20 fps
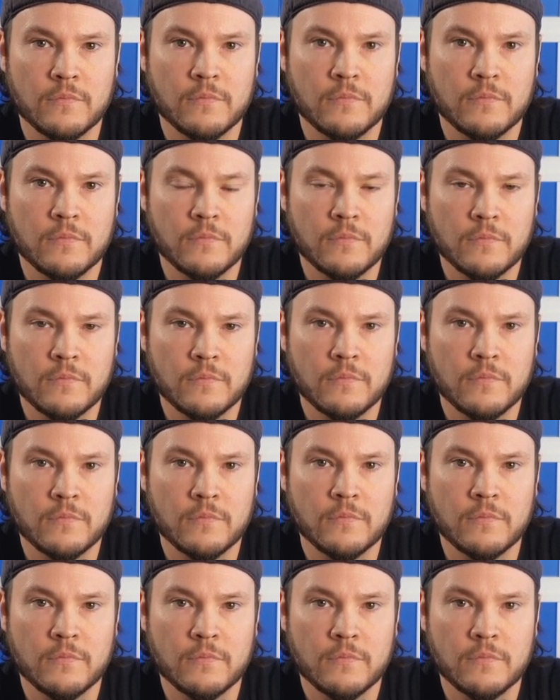
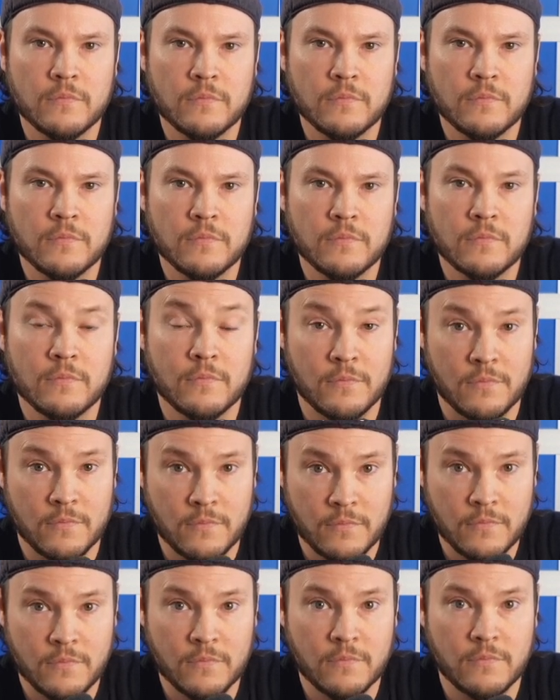
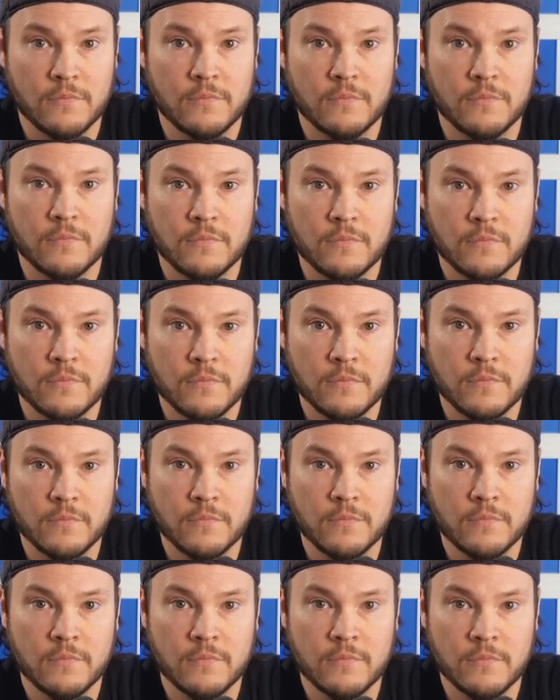
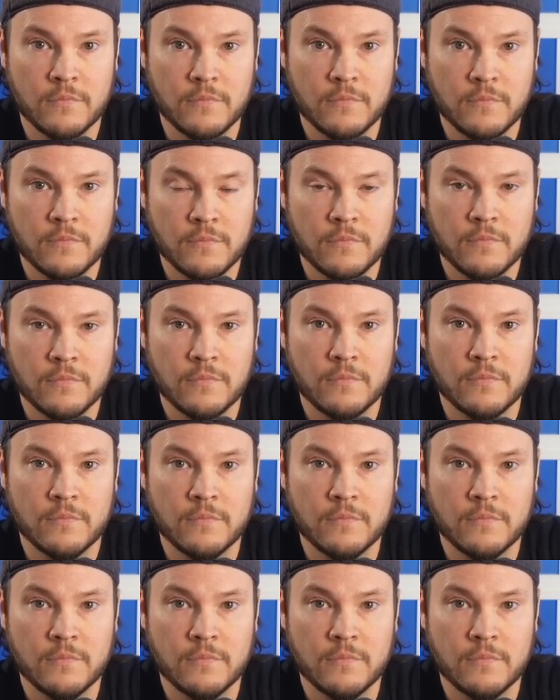(not speaking)